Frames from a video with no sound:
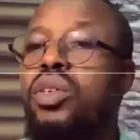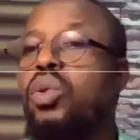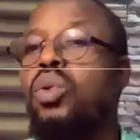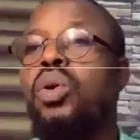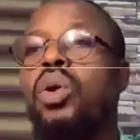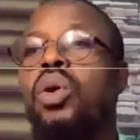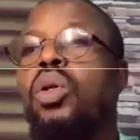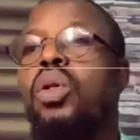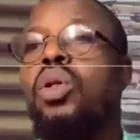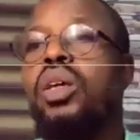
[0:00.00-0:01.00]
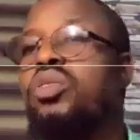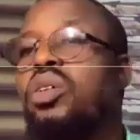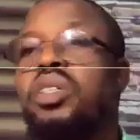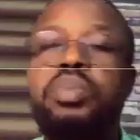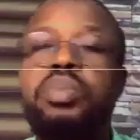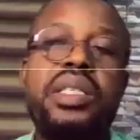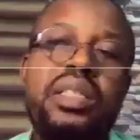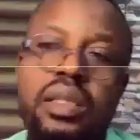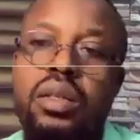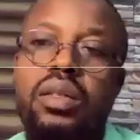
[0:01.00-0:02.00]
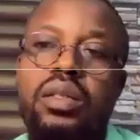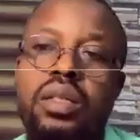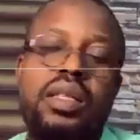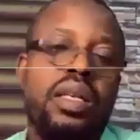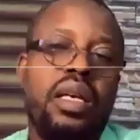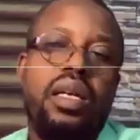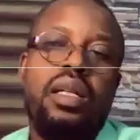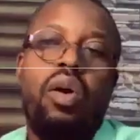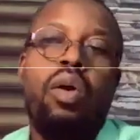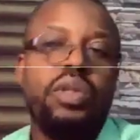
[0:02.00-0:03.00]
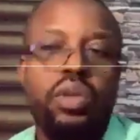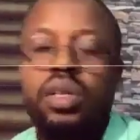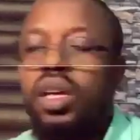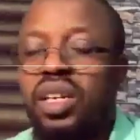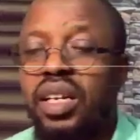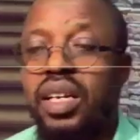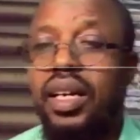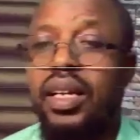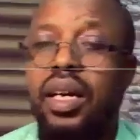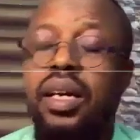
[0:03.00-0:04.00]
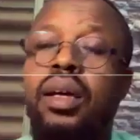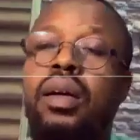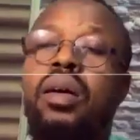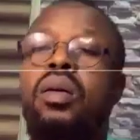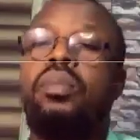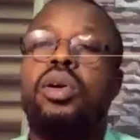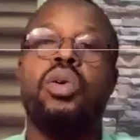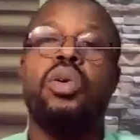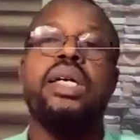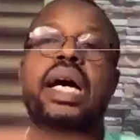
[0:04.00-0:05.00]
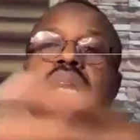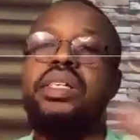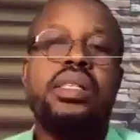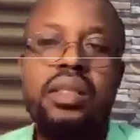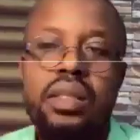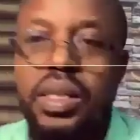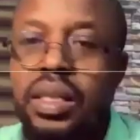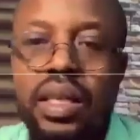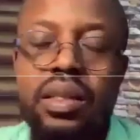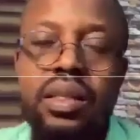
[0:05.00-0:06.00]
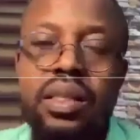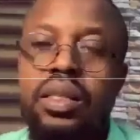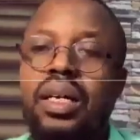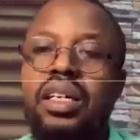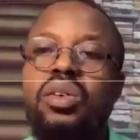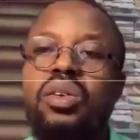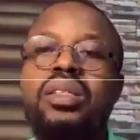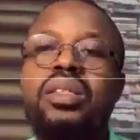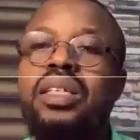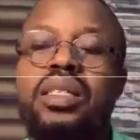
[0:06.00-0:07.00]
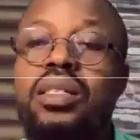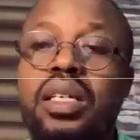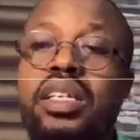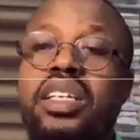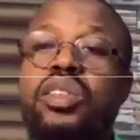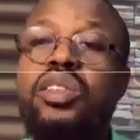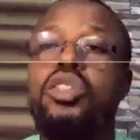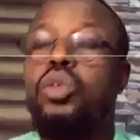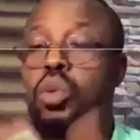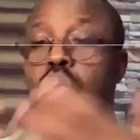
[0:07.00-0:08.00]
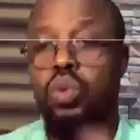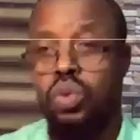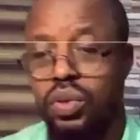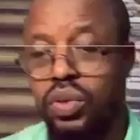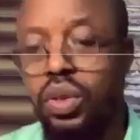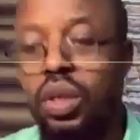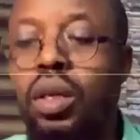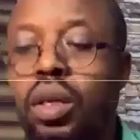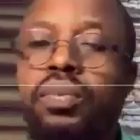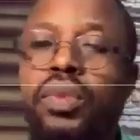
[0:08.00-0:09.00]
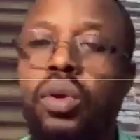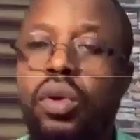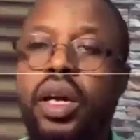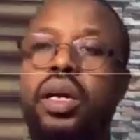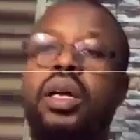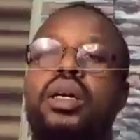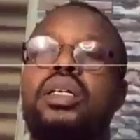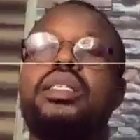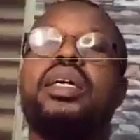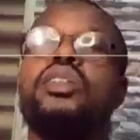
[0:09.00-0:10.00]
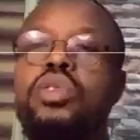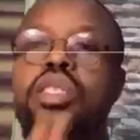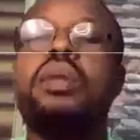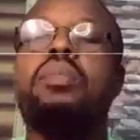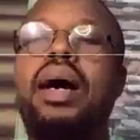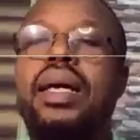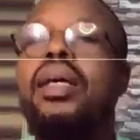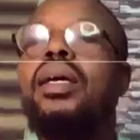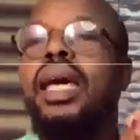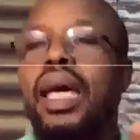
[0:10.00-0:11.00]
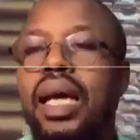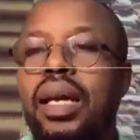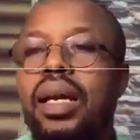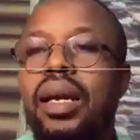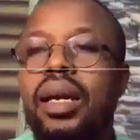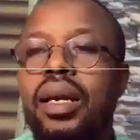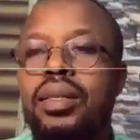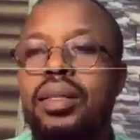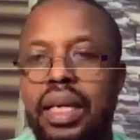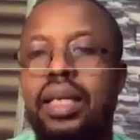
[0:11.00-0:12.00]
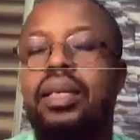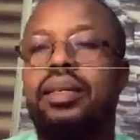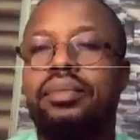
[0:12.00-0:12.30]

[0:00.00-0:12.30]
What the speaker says: So it's not a big deal, the staking option given in layer K. Plus other reasons, business reasons that they don't necessarily need to disclose to us. Okay? They decided to stay back in ZENIQ.